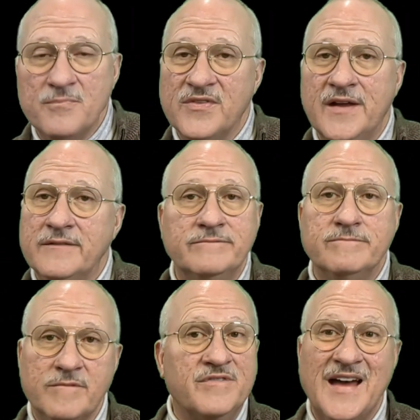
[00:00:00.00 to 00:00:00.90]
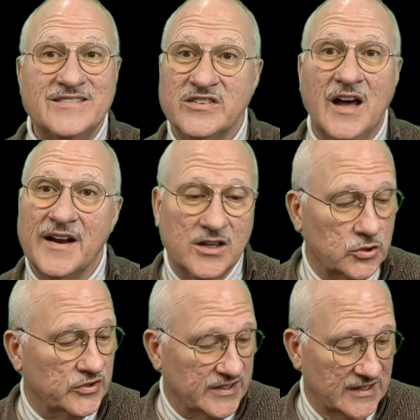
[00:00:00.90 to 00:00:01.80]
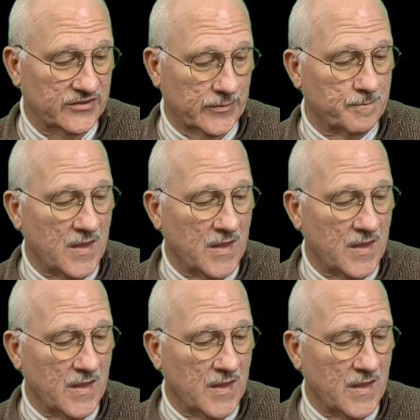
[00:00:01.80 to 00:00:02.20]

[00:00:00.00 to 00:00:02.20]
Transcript: then that's not included either.